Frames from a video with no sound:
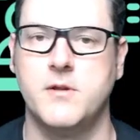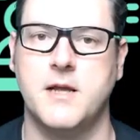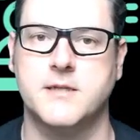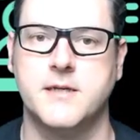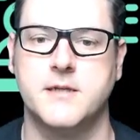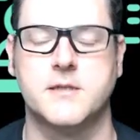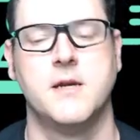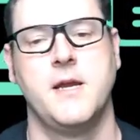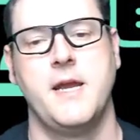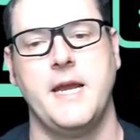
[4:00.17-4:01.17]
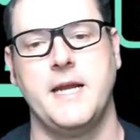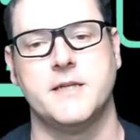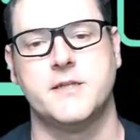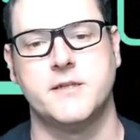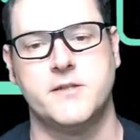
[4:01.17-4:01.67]
that is.
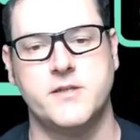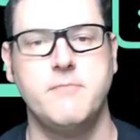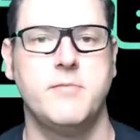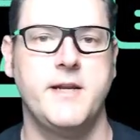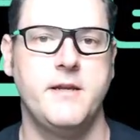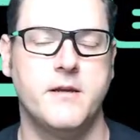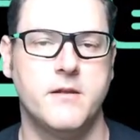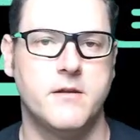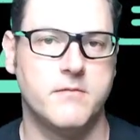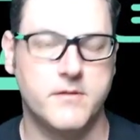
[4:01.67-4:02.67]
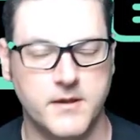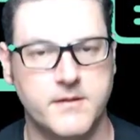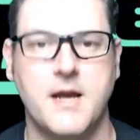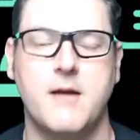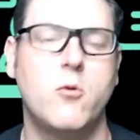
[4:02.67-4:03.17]
It's simply
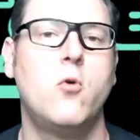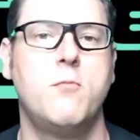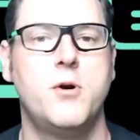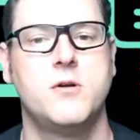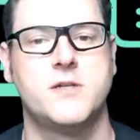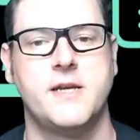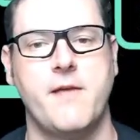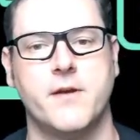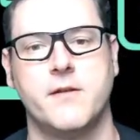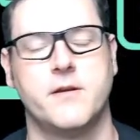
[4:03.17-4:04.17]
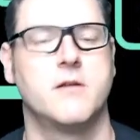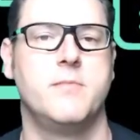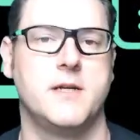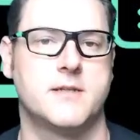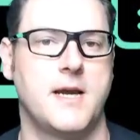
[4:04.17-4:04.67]
that all put together that could
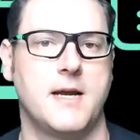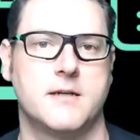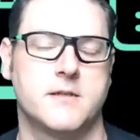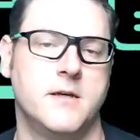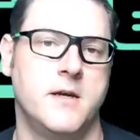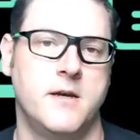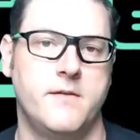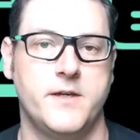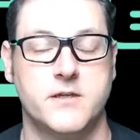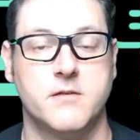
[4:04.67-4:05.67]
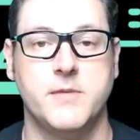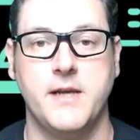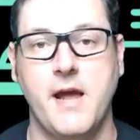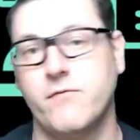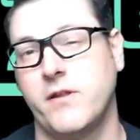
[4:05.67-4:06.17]
be attacked. This can be
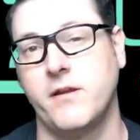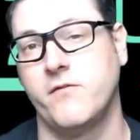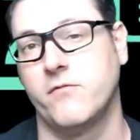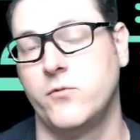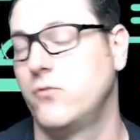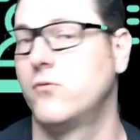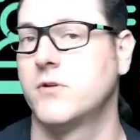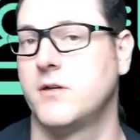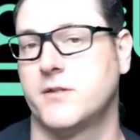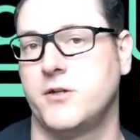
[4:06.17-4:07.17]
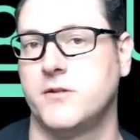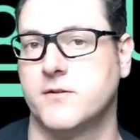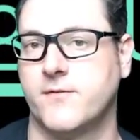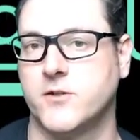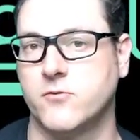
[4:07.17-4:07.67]
everything from an organisation's
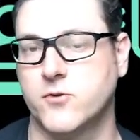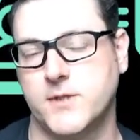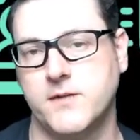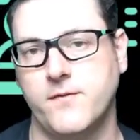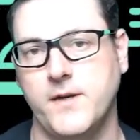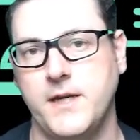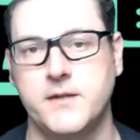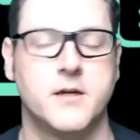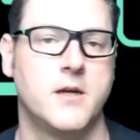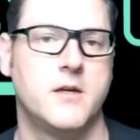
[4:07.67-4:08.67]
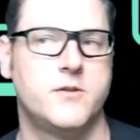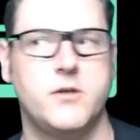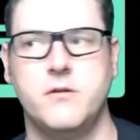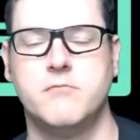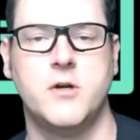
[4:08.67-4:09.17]
official Twitter feed
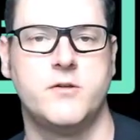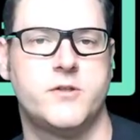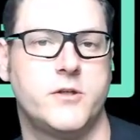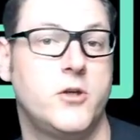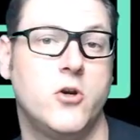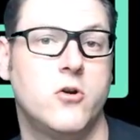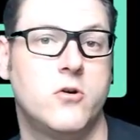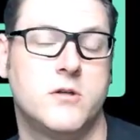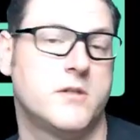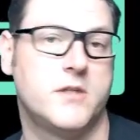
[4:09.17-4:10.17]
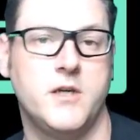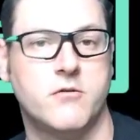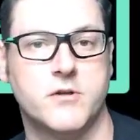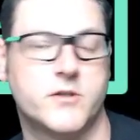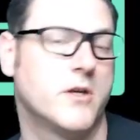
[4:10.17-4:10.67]
to the most secure and
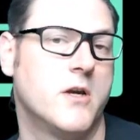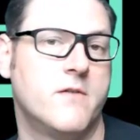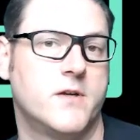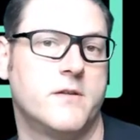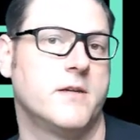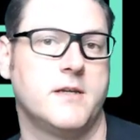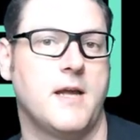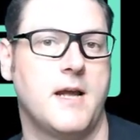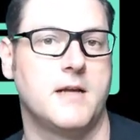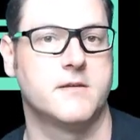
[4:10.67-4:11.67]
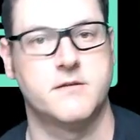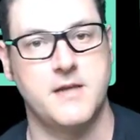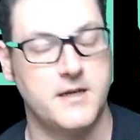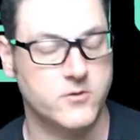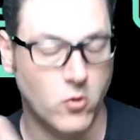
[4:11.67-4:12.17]
secret server that it has.
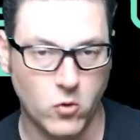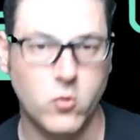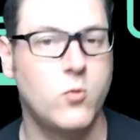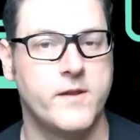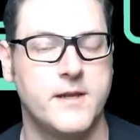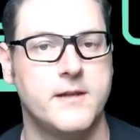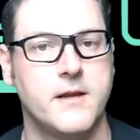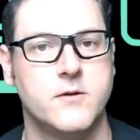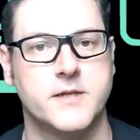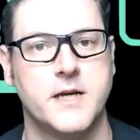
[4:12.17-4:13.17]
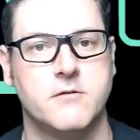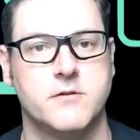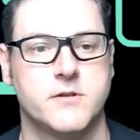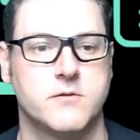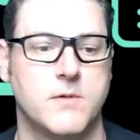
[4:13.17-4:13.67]
That's all within those
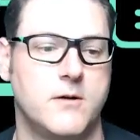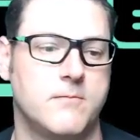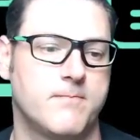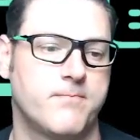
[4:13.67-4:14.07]
areas as well.